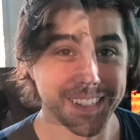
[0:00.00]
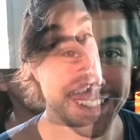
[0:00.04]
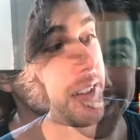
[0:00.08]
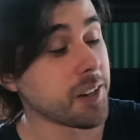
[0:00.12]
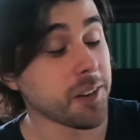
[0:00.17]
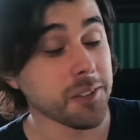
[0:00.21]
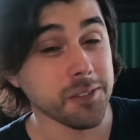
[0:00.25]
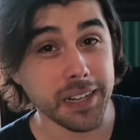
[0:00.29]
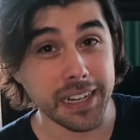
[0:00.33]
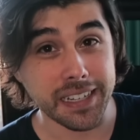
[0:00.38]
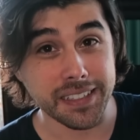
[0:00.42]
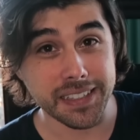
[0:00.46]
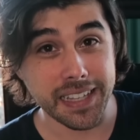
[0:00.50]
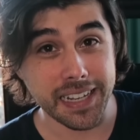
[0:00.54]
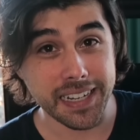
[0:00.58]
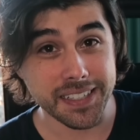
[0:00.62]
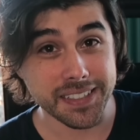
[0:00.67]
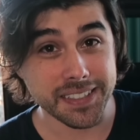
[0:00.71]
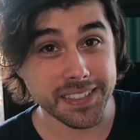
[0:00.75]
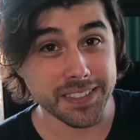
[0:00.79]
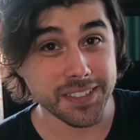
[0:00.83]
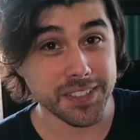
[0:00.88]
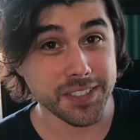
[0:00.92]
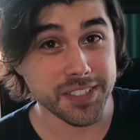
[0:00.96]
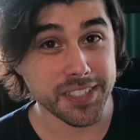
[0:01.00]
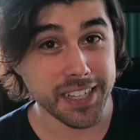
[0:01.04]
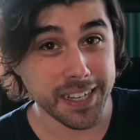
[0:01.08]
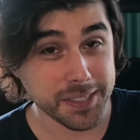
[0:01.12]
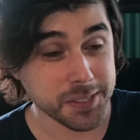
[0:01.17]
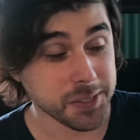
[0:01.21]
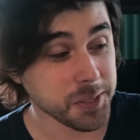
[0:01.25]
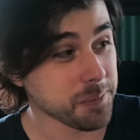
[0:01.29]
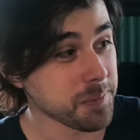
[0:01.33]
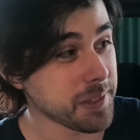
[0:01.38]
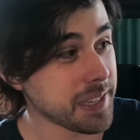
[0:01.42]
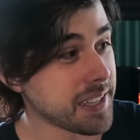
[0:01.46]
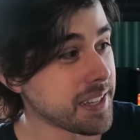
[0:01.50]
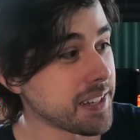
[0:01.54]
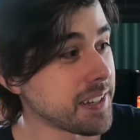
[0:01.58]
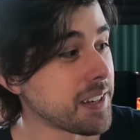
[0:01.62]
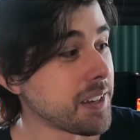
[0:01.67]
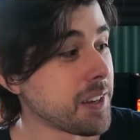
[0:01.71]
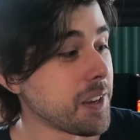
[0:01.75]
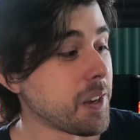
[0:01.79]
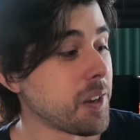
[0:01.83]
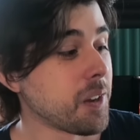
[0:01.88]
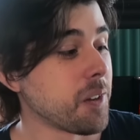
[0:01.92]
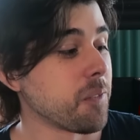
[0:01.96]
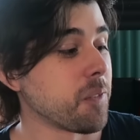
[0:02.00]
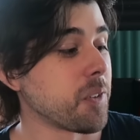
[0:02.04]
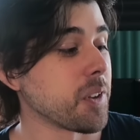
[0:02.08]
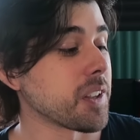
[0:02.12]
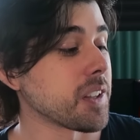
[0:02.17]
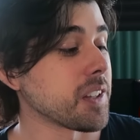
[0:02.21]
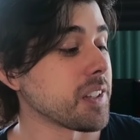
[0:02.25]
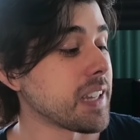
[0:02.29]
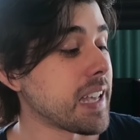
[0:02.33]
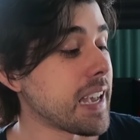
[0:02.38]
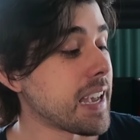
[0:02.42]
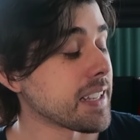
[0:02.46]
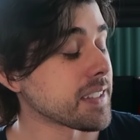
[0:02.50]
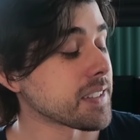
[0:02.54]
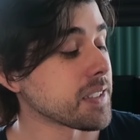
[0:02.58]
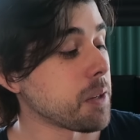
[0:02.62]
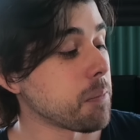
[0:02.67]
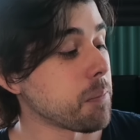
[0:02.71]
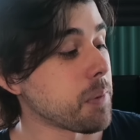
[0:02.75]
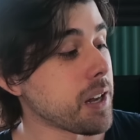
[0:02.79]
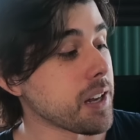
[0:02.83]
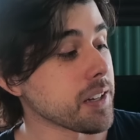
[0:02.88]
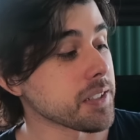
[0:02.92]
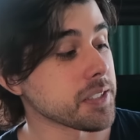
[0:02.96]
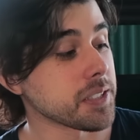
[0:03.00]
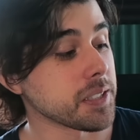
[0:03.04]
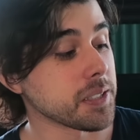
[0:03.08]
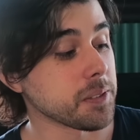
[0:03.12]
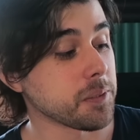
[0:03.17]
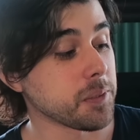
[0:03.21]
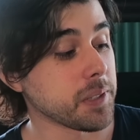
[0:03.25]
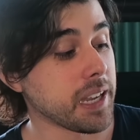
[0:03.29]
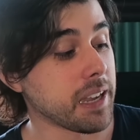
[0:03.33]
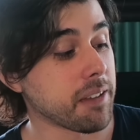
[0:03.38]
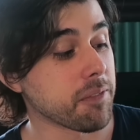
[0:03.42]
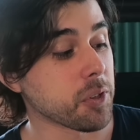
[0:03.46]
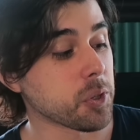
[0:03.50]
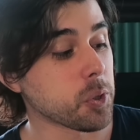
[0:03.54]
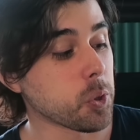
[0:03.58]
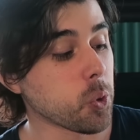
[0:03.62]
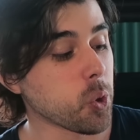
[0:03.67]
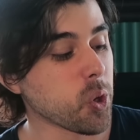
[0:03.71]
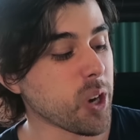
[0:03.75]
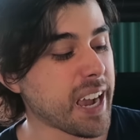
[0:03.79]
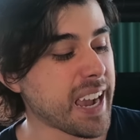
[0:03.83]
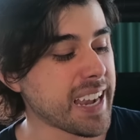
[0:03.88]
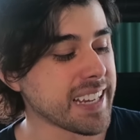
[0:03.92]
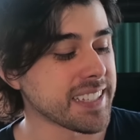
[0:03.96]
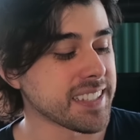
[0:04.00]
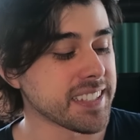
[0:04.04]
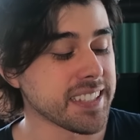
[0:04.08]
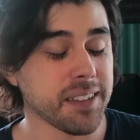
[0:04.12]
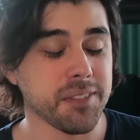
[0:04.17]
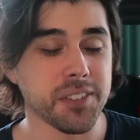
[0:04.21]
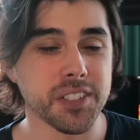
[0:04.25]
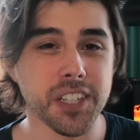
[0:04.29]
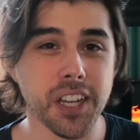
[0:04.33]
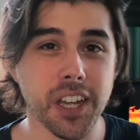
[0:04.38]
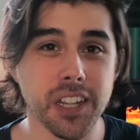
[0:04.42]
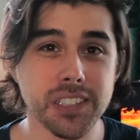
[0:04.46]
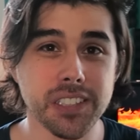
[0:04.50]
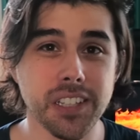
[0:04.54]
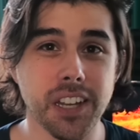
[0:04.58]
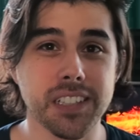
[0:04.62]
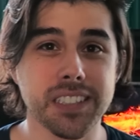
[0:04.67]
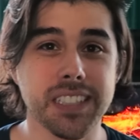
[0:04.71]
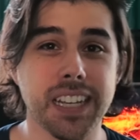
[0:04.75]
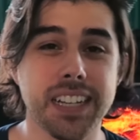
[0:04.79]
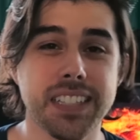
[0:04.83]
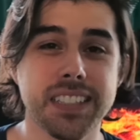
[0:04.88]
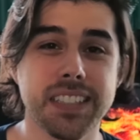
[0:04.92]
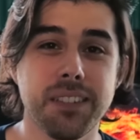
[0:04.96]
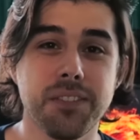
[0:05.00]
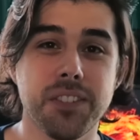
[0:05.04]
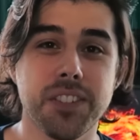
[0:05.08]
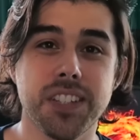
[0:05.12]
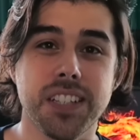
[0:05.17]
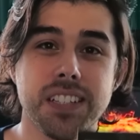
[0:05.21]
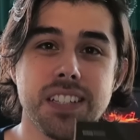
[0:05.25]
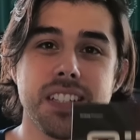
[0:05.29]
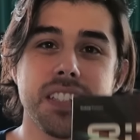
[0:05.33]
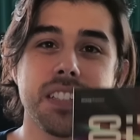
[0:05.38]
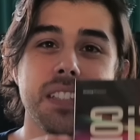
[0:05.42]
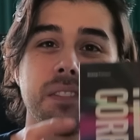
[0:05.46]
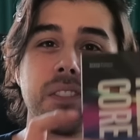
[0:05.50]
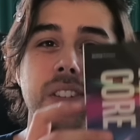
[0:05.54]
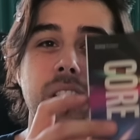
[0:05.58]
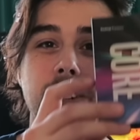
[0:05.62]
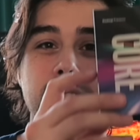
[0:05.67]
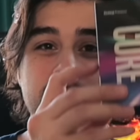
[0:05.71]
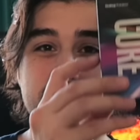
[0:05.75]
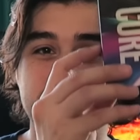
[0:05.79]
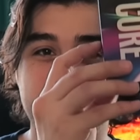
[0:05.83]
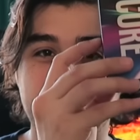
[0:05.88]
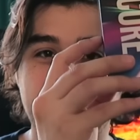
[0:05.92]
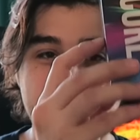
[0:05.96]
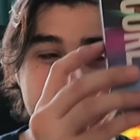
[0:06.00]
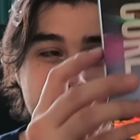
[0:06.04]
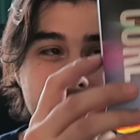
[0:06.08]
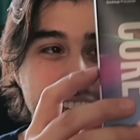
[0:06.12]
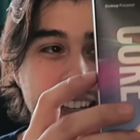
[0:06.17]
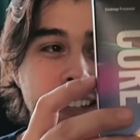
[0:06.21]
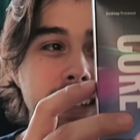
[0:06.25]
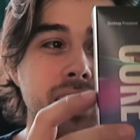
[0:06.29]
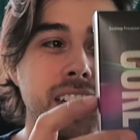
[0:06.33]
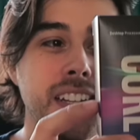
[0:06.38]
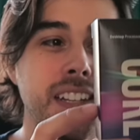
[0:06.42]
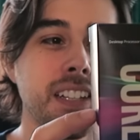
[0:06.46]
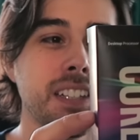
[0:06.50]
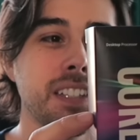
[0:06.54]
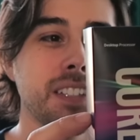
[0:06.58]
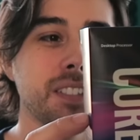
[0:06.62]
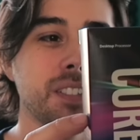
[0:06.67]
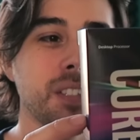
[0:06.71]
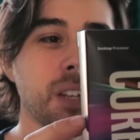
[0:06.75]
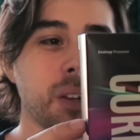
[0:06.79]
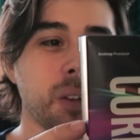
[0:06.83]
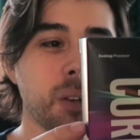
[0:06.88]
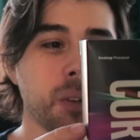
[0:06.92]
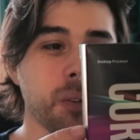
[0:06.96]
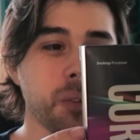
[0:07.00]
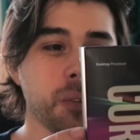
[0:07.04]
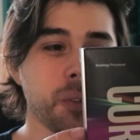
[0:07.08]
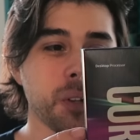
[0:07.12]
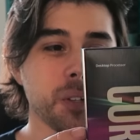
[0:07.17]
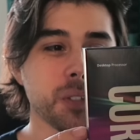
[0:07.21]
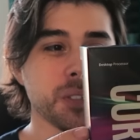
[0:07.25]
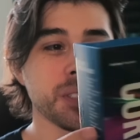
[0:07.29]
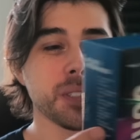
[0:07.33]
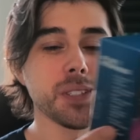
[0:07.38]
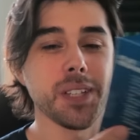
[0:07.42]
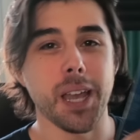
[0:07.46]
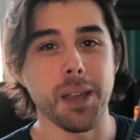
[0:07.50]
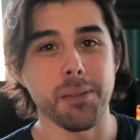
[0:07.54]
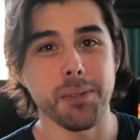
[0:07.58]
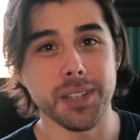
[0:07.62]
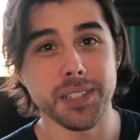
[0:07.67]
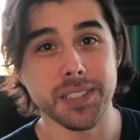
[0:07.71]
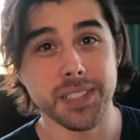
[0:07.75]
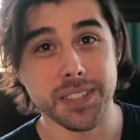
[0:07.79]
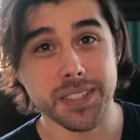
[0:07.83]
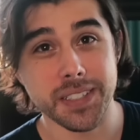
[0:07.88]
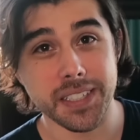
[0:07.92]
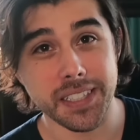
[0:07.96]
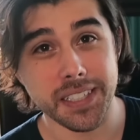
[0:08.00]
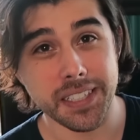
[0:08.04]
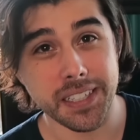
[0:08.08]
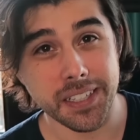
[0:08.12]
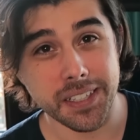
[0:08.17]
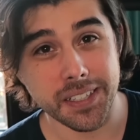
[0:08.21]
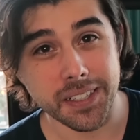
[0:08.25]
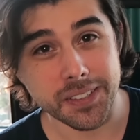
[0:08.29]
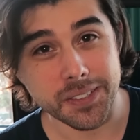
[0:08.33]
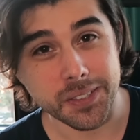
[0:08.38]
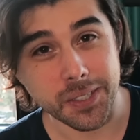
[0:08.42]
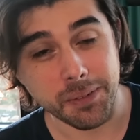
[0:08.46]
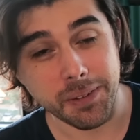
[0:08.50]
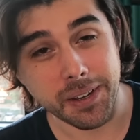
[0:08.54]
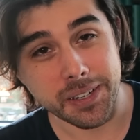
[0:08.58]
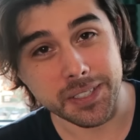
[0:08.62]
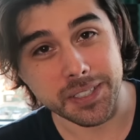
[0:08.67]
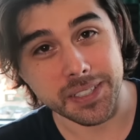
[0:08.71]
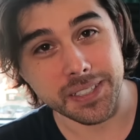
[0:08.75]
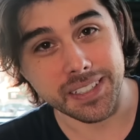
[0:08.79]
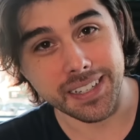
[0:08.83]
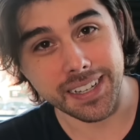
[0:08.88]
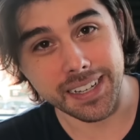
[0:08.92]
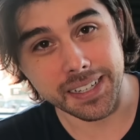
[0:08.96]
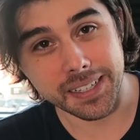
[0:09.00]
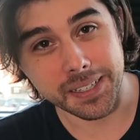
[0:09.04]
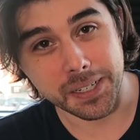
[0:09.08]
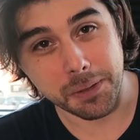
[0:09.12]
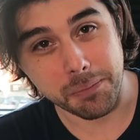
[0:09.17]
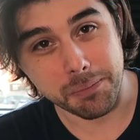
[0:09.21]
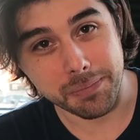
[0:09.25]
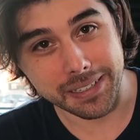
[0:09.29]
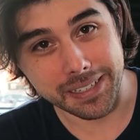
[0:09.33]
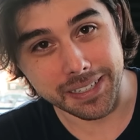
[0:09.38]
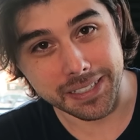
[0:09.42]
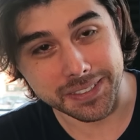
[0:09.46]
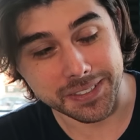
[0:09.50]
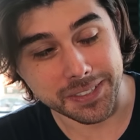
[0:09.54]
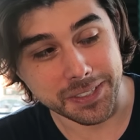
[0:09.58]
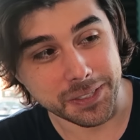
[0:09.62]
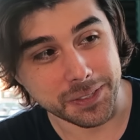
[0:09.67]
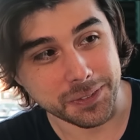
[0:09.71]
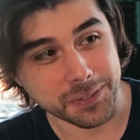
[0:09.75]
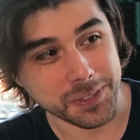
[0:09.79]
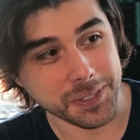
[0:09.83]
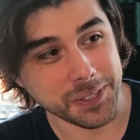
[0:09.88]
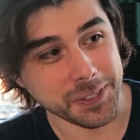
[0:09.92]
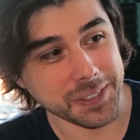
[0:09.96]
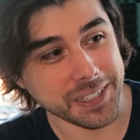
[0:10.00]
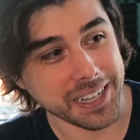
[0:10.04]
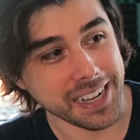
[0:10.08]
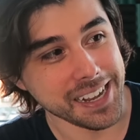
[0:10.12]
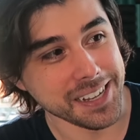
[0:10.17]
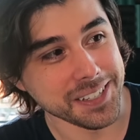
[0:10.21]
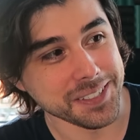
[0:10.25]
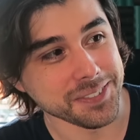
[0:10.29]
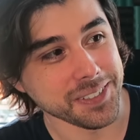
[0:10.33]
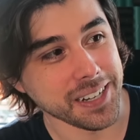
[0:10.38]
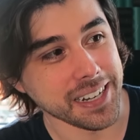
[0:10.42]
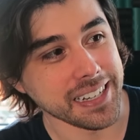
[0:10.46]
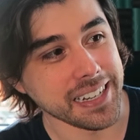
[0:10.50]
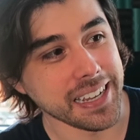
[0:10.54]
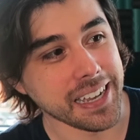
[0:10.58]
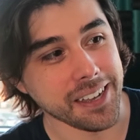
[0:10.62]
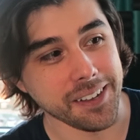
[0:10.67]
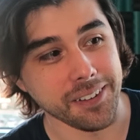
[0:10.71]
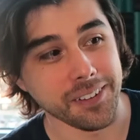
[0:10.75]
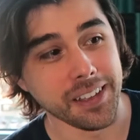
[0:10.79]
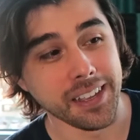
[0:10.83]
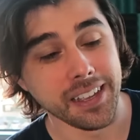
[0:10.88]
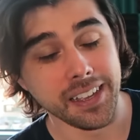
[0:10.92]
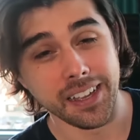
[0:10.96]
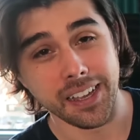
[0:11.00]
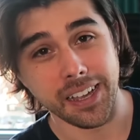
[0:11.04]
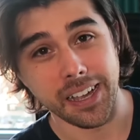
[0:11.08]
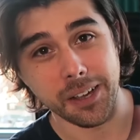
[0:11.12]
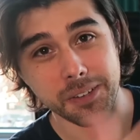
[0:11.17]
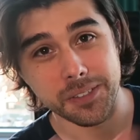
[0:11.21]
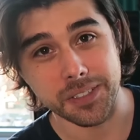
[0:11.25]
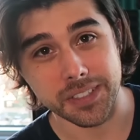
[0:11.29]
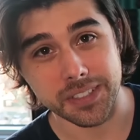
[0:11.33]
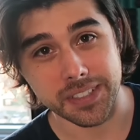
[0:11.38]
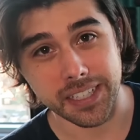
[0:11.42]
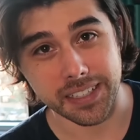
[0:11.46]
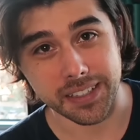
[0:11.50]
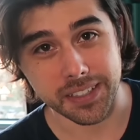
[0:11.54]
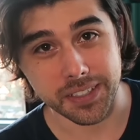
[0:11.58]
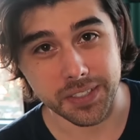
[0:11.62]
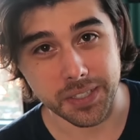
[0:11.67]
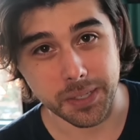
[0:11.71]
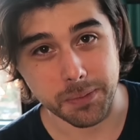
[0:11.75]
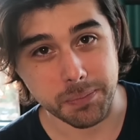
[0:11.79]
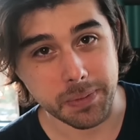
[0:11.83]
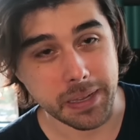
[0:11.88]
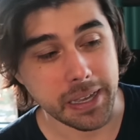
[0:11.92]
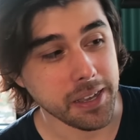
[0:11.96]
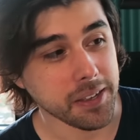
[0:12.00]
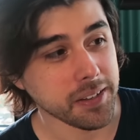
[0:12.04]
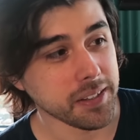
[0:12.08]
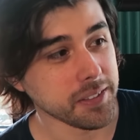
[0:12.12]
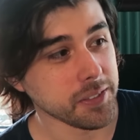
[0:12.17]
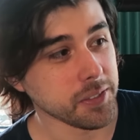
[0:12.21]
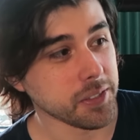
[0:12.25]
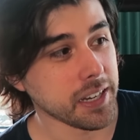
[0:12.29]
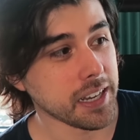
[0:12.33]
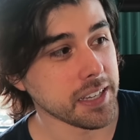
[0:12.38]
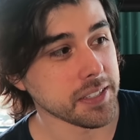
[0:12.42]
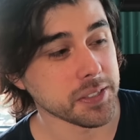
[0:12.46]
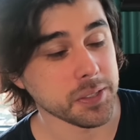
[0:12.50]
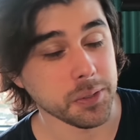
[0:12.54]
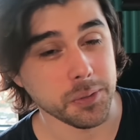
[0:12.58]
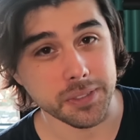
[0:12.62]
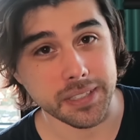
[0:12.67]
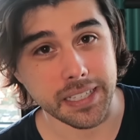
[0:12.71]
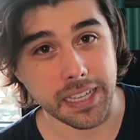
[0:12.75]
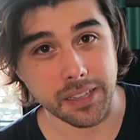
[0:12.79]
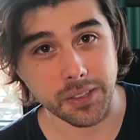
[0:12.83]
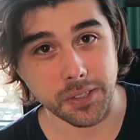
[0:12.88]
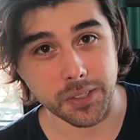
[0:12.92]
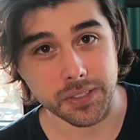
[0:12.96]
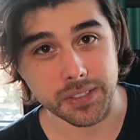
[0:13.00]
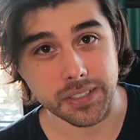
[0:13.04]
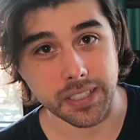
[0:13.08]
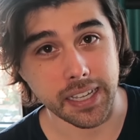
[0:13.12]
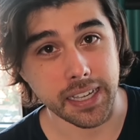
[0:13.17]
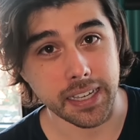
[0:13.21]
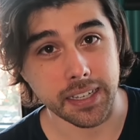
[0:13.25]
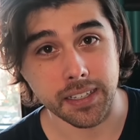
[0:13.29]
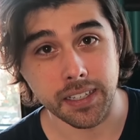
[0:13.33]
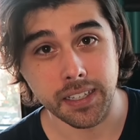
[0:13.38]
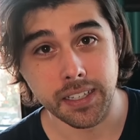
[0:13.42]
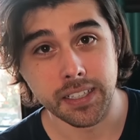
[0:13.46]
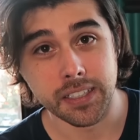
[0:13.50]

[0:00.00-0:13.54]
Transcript: All right, ladies and gentlemen, for the last unboxing, we have the Core i7 unlocked i7 6700K. So there's not much to see here, so I'm actually not gonna unbox this for you guys right now. I'll just take the chip out and you guys know what that looks like.